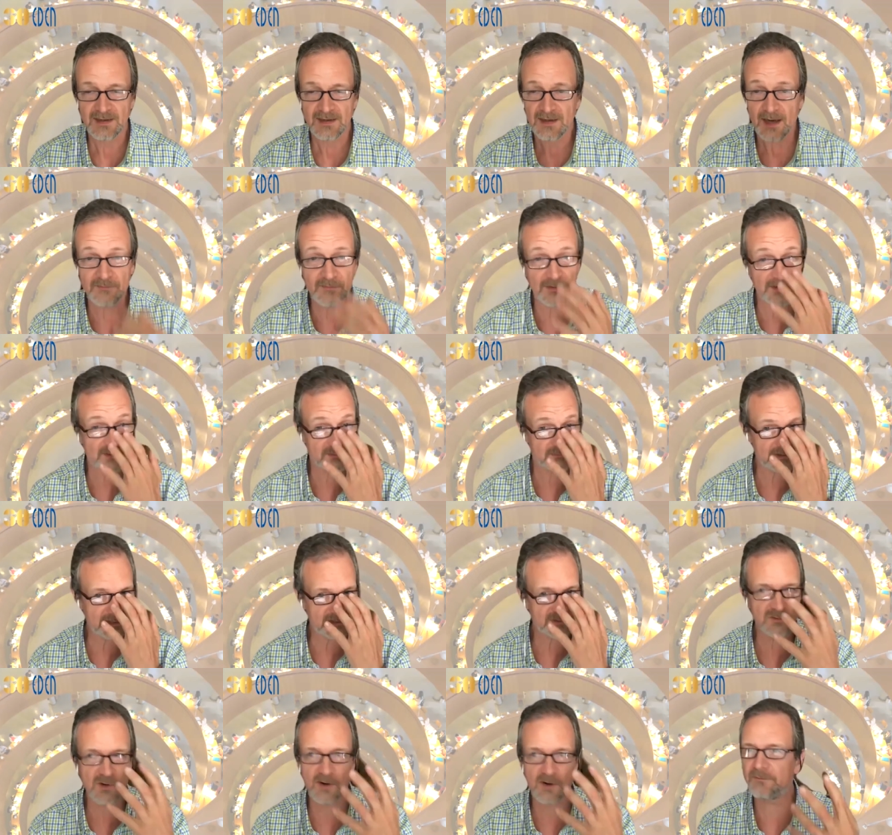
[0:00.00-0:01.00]
I've got this really
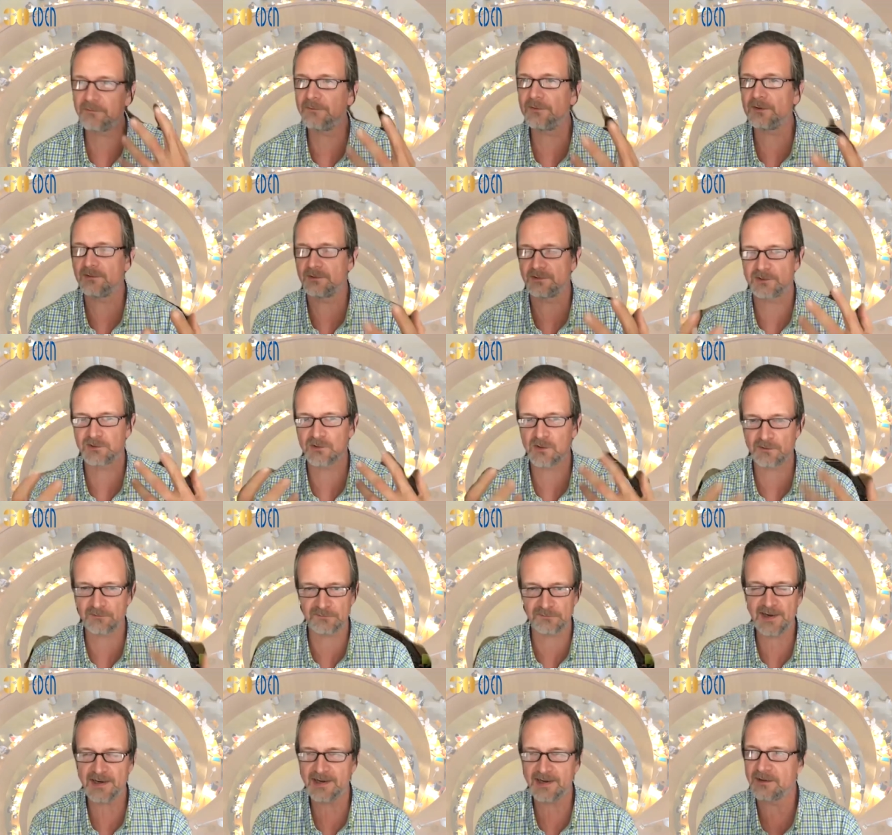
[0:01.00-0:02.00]
strong
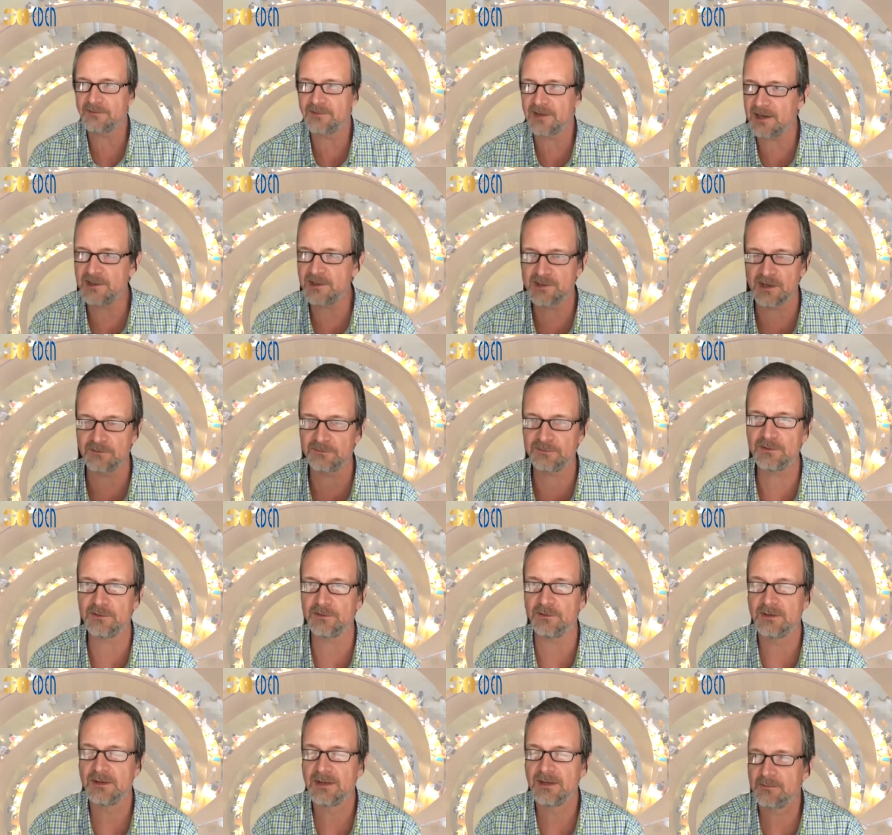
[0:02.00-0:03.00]
feeling of deja
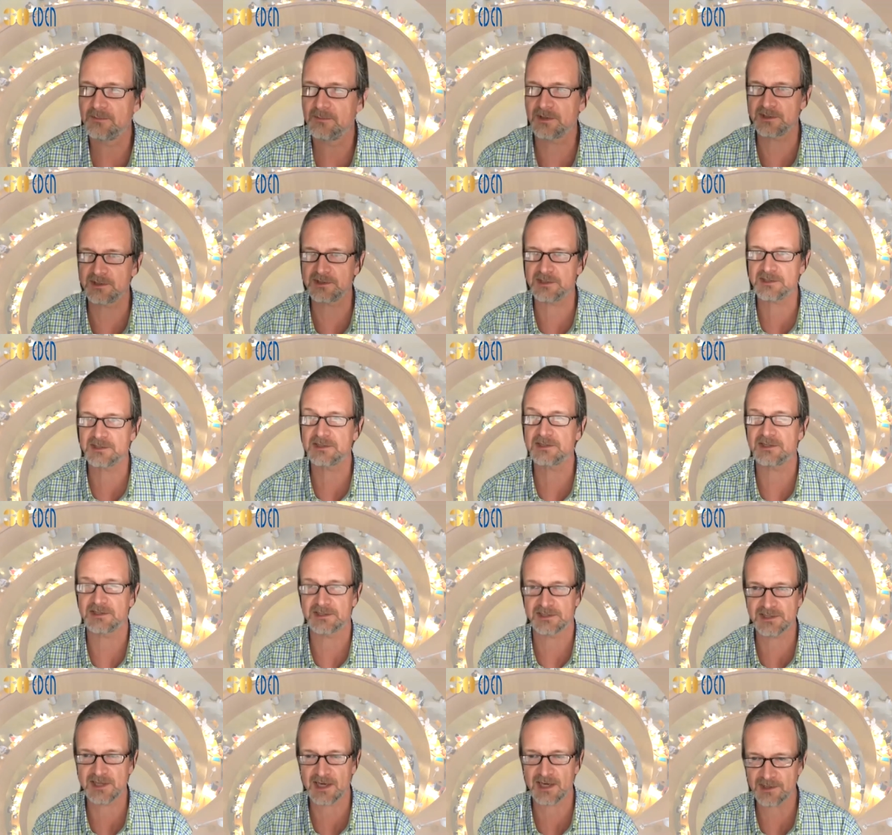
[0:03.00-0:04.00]
vu, because this is the
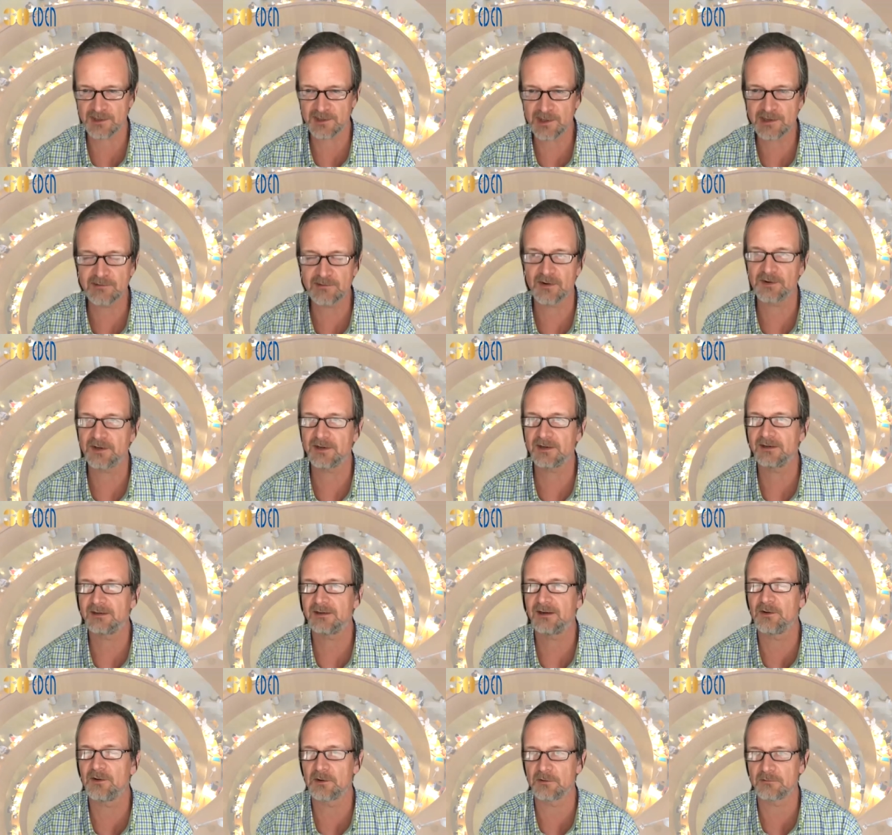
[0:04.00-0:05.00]
second year on
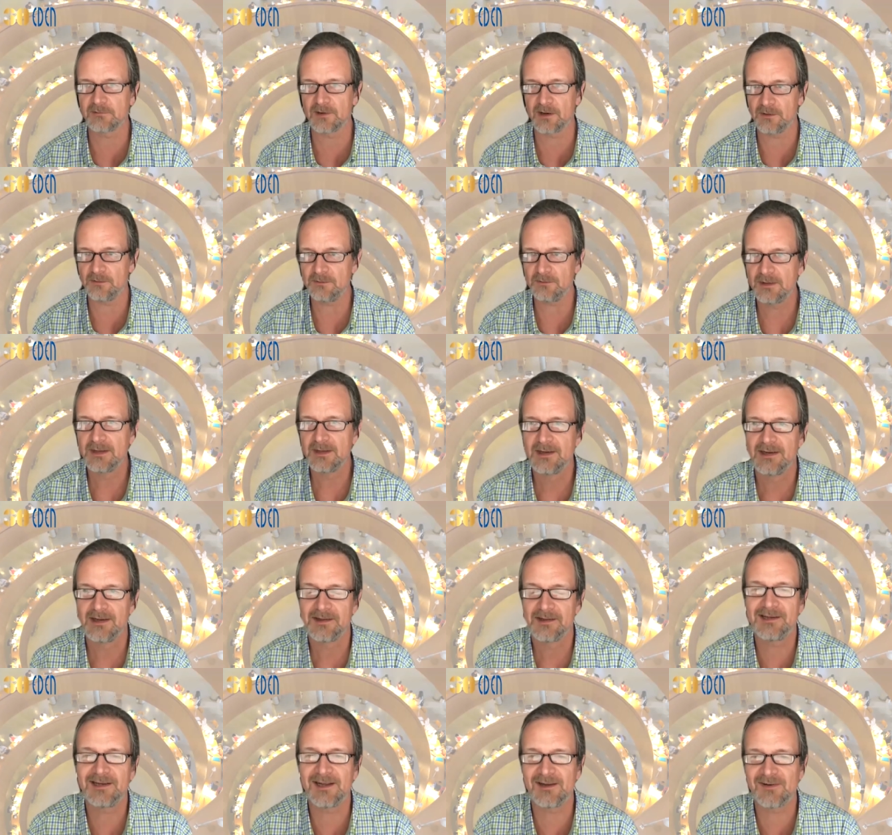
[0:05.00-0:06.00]
a row
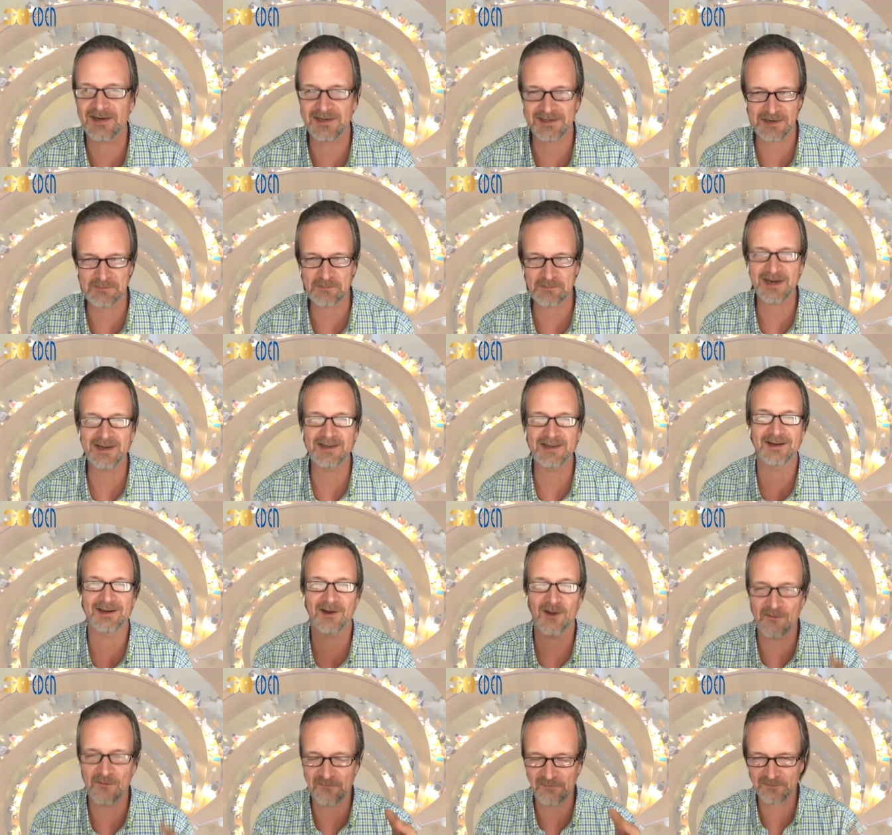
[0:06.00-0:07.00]
that I've actually been in the
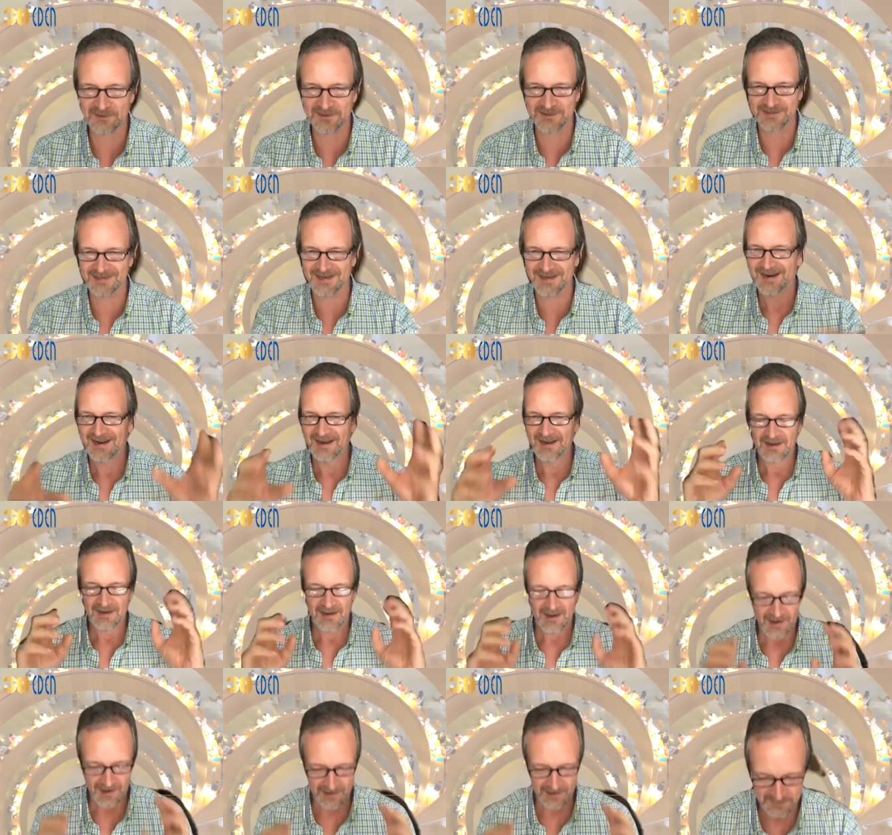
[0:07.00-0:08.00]
conference
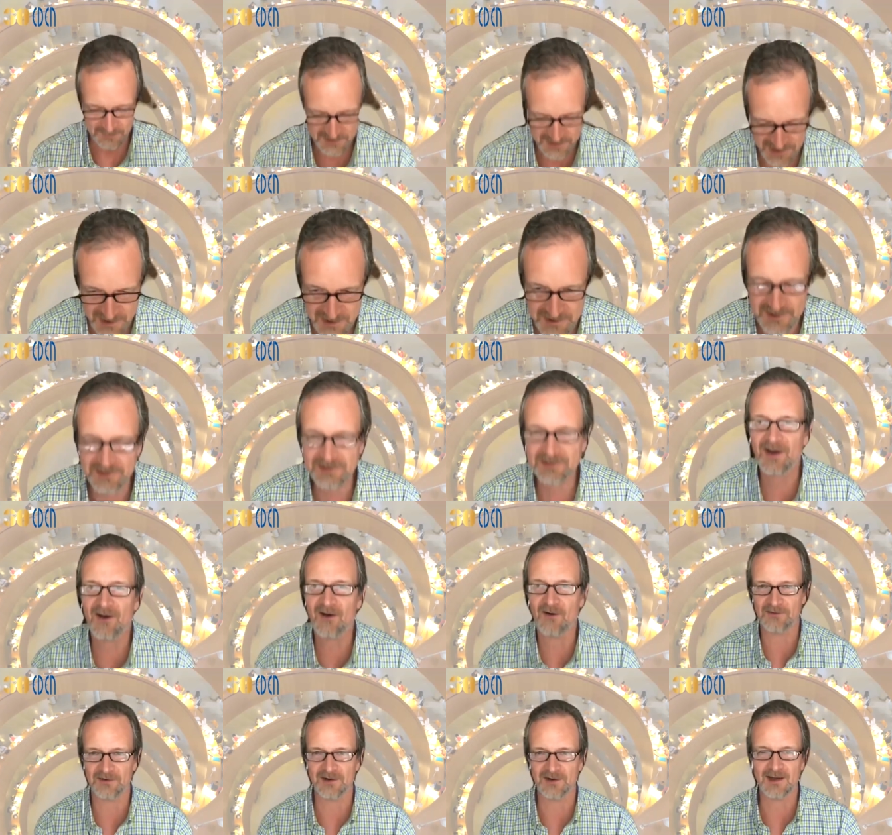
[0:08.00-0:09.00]
session
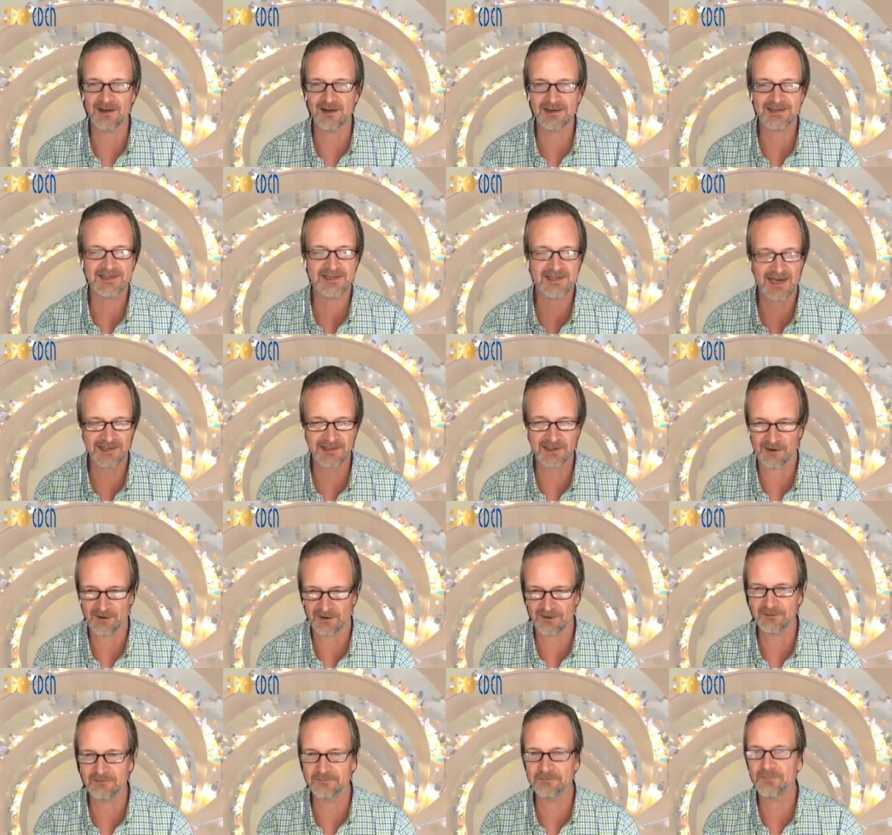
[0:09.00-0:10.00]
online, sat at
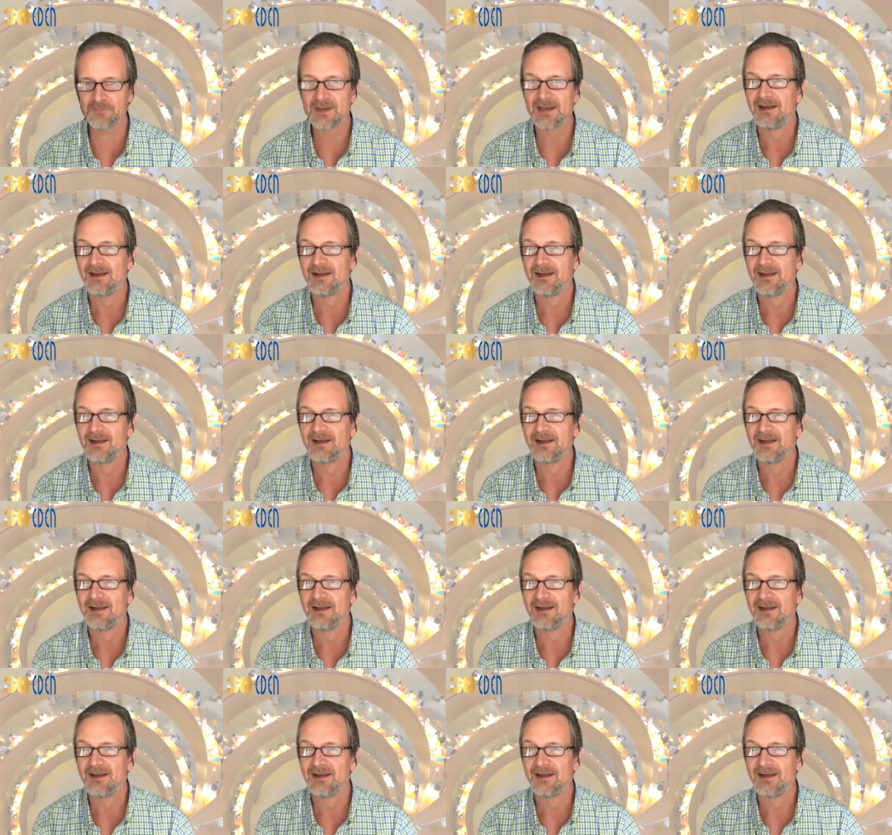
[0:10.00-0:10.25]
home